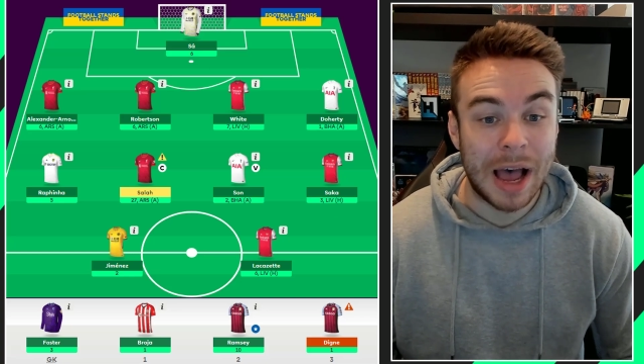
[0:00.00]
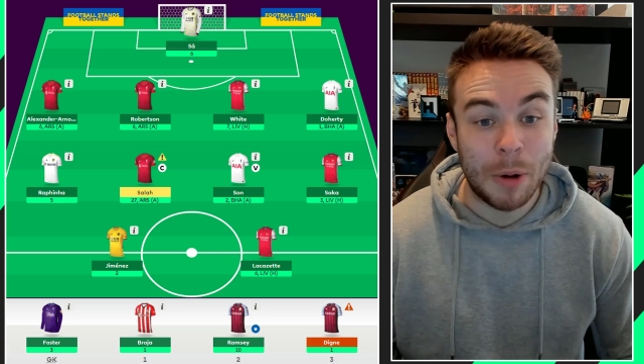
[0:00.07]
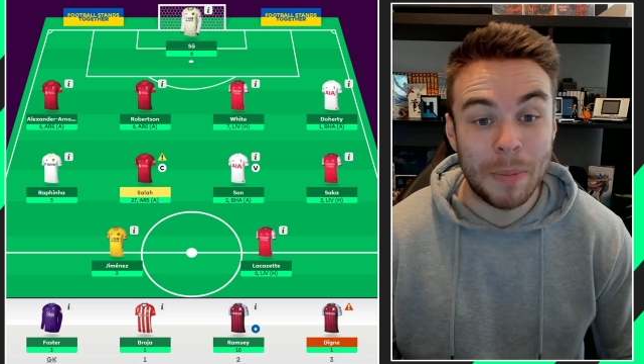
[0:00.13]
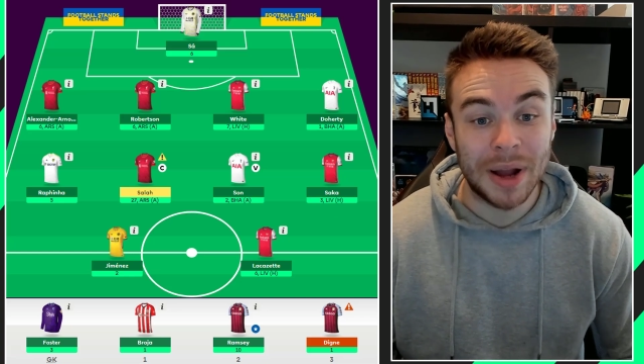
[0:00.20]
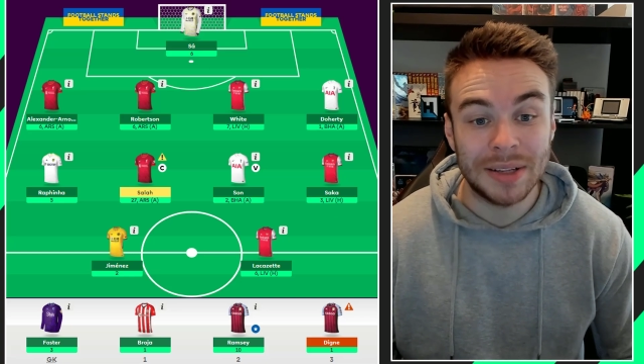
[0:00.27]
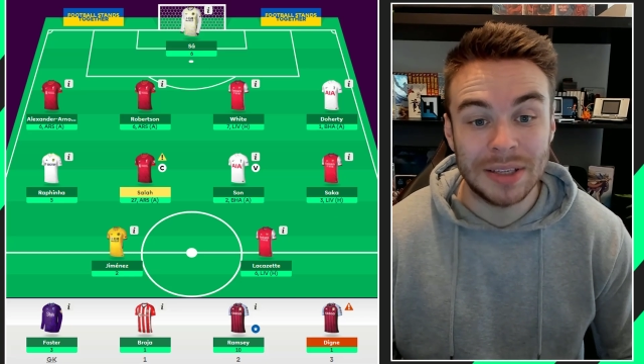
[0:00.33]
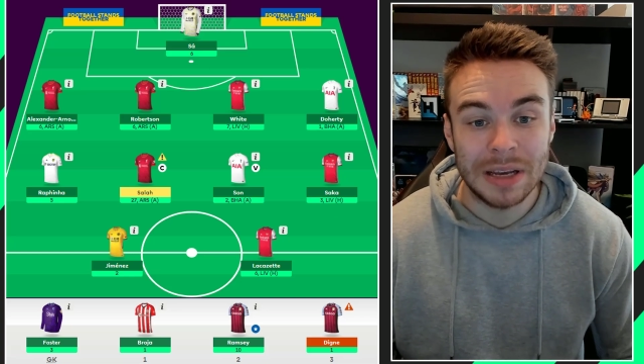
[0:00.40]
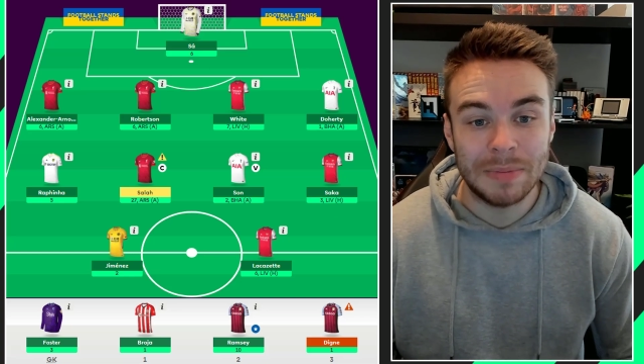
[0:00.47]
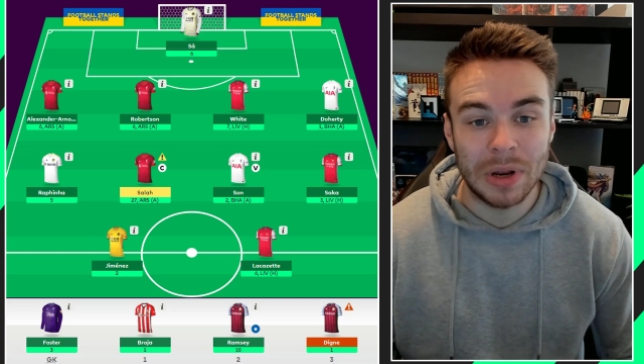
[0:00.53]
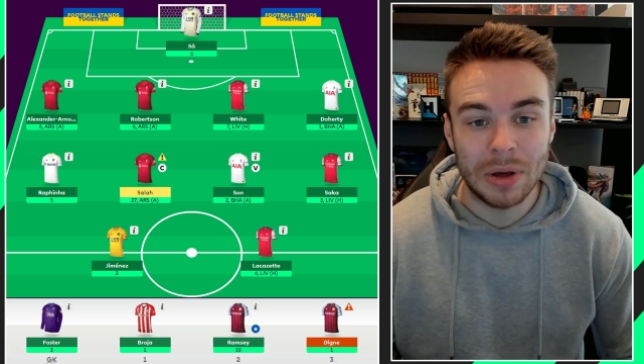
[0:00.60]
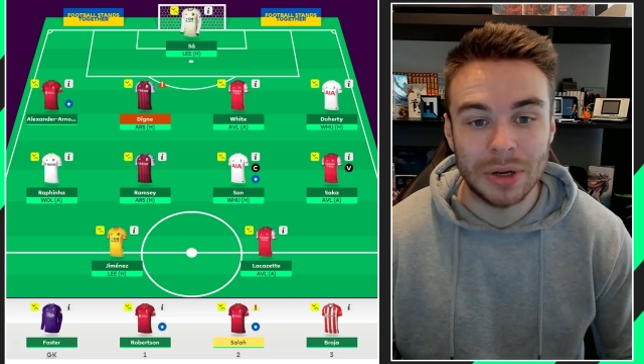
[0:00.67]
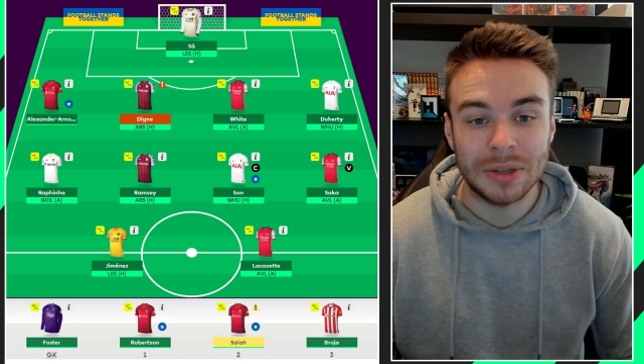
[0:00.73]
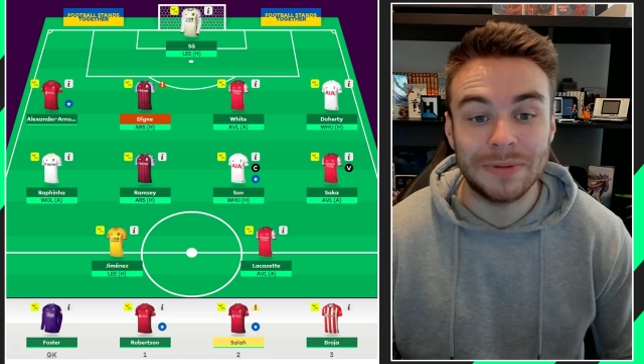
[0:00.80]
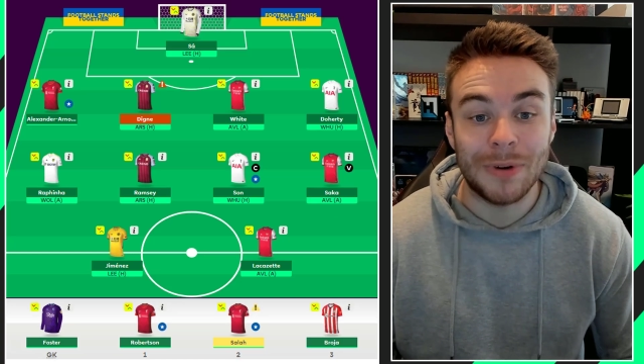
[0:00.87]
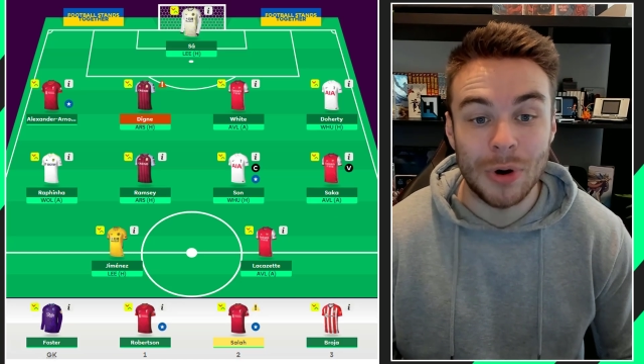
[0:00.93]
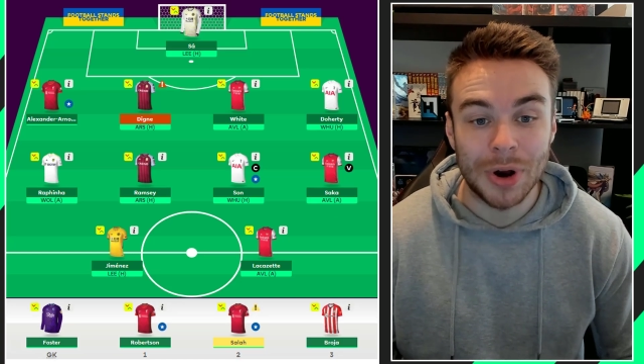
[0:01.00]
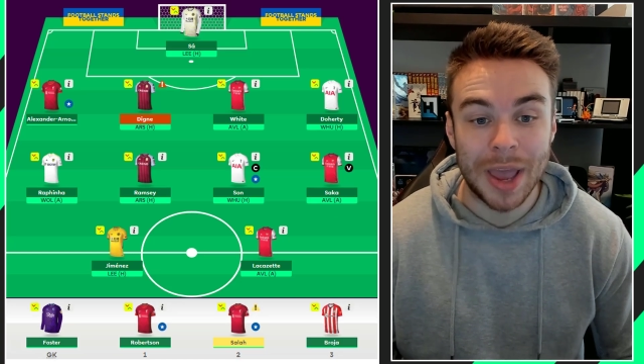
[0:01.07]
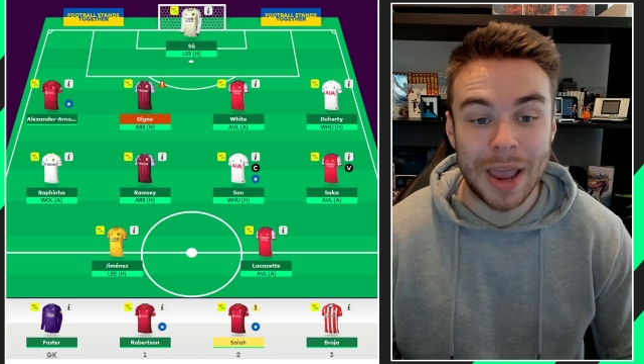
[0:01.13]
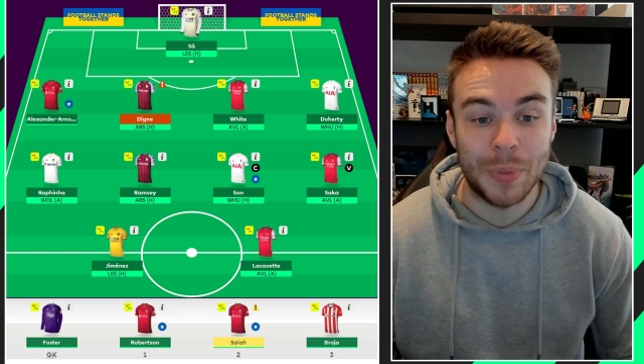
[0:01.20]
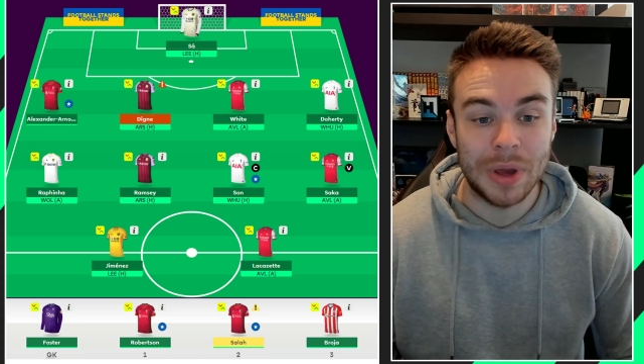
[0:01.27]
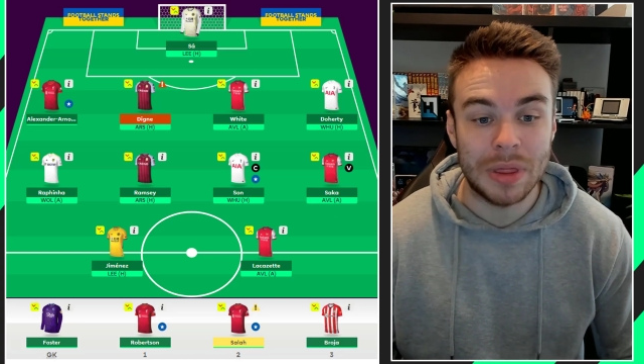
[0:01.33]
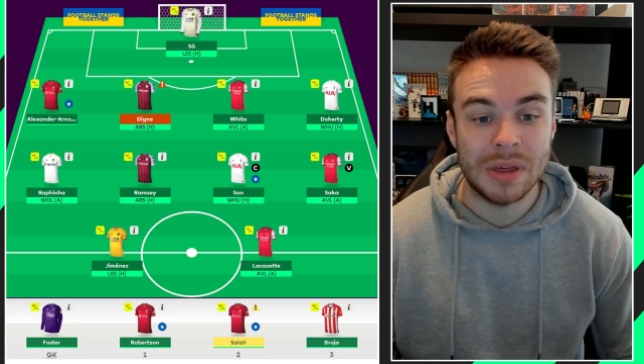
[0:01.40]
how my team looks for
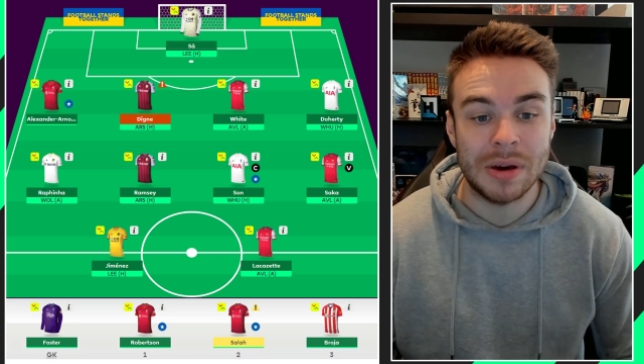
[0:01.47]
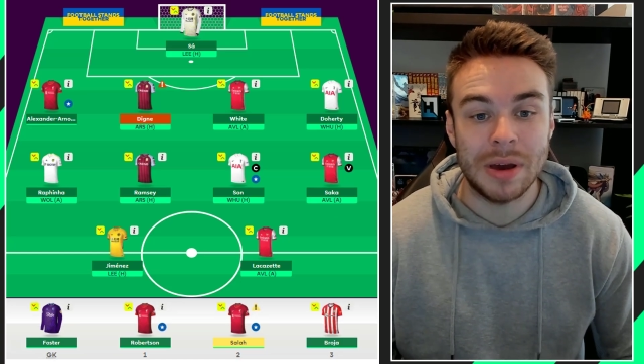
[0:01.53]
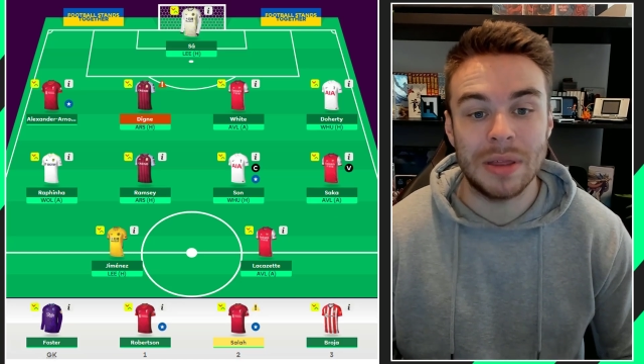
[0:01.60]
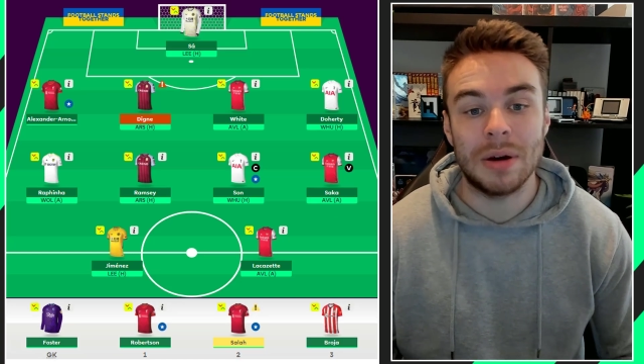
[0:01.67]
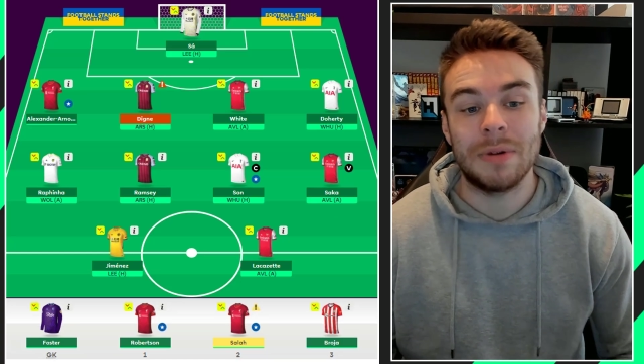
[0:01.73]
game week 30,